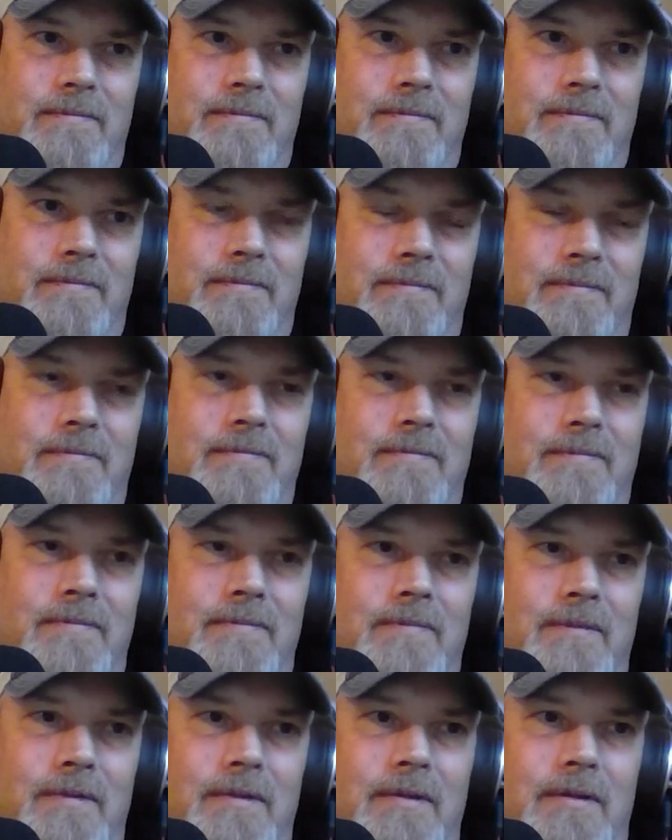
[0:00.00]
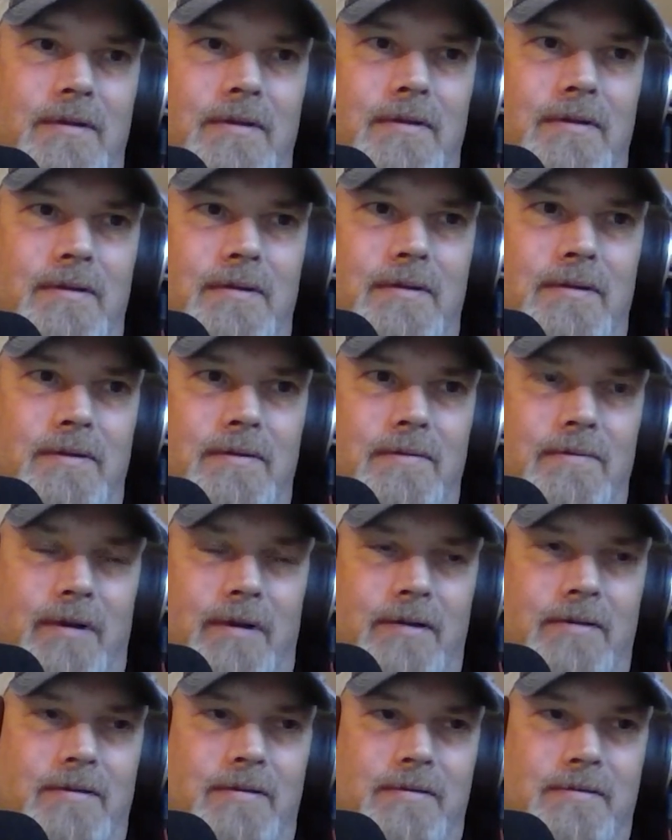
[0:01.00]

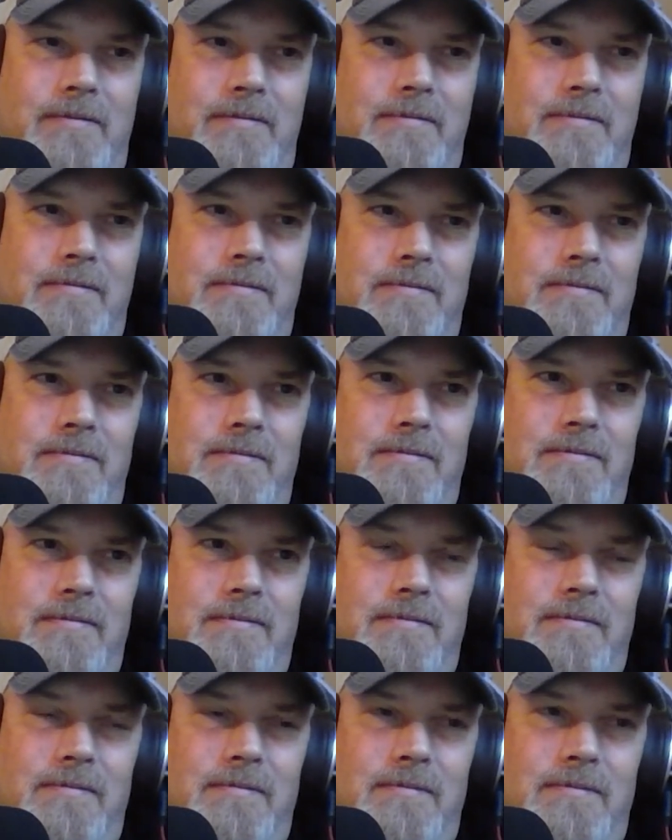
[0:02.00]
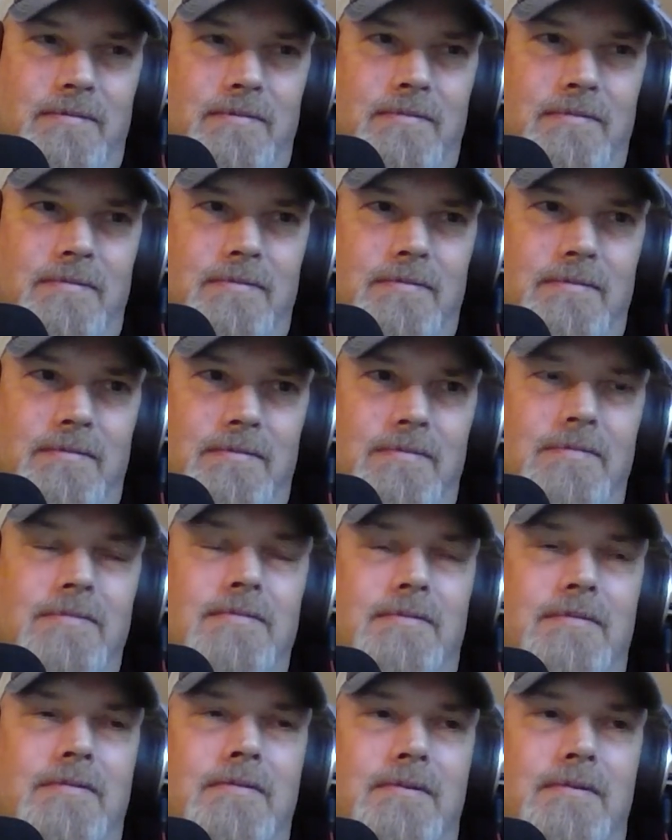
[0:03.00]

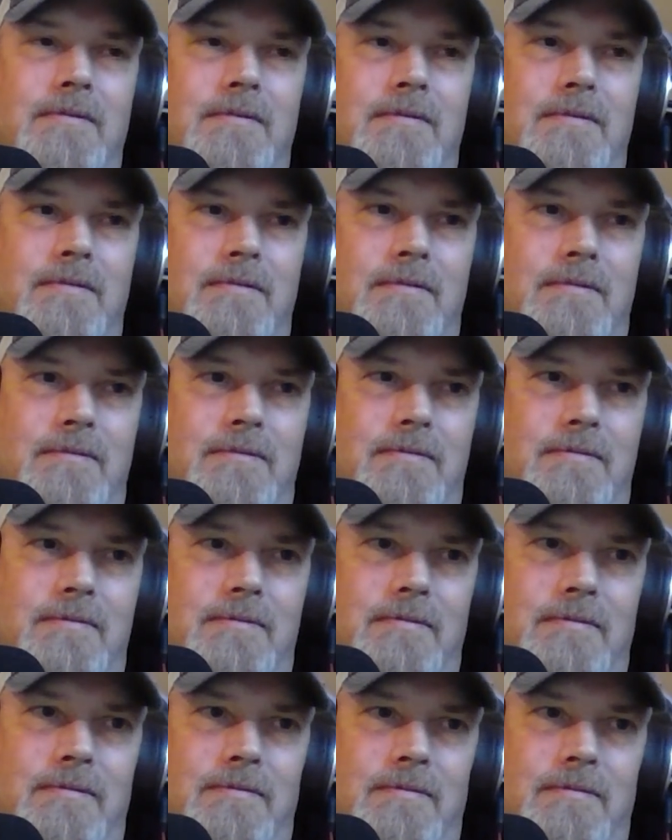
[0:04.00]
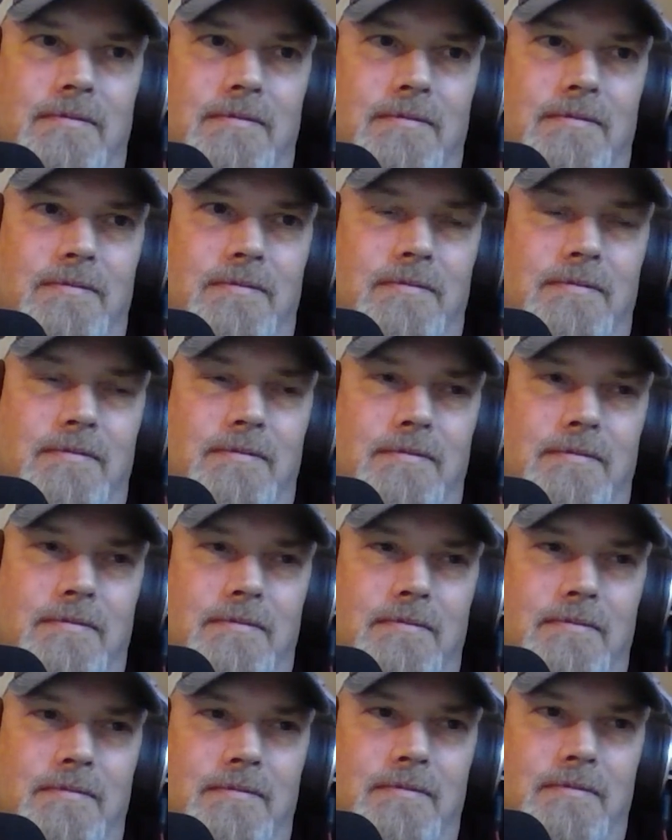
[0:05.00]

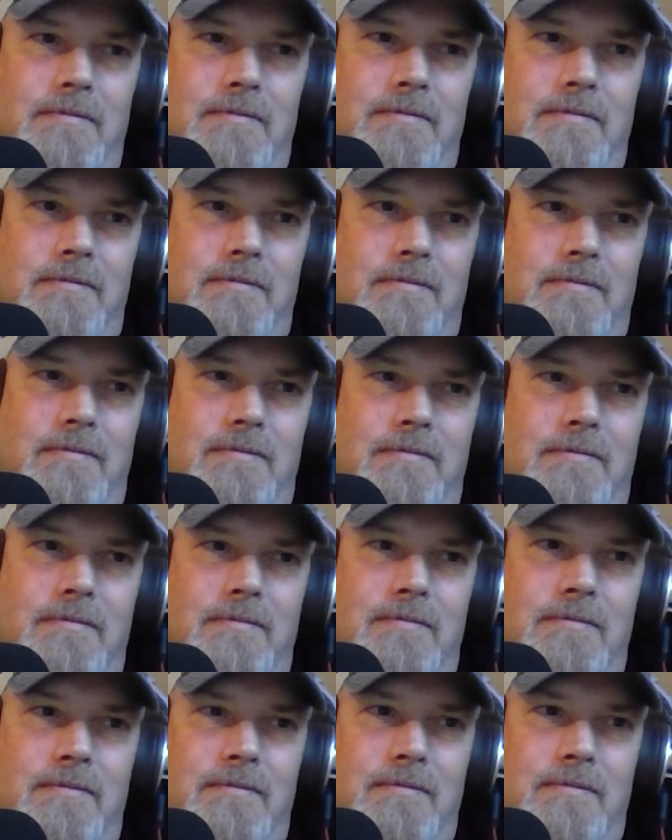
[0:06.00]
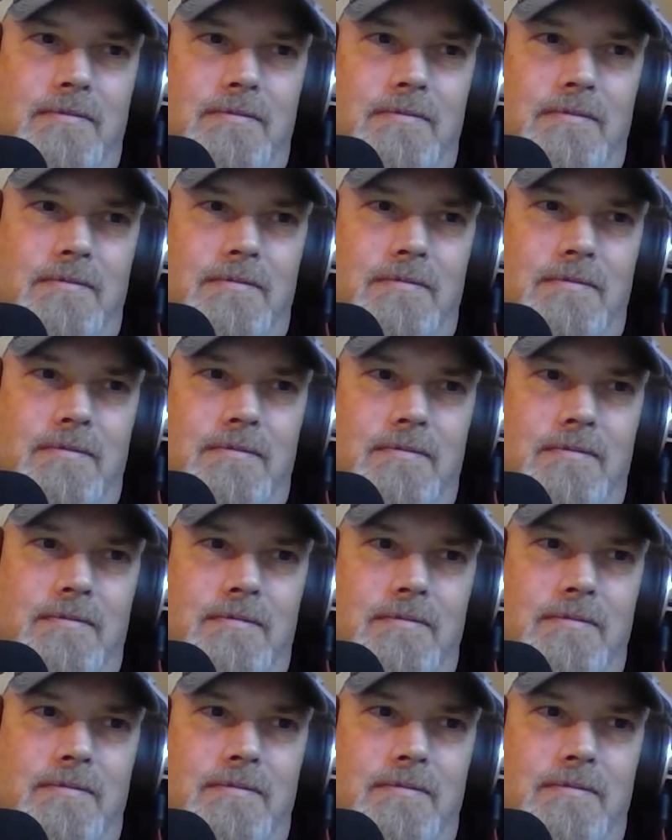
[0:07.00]
(silent)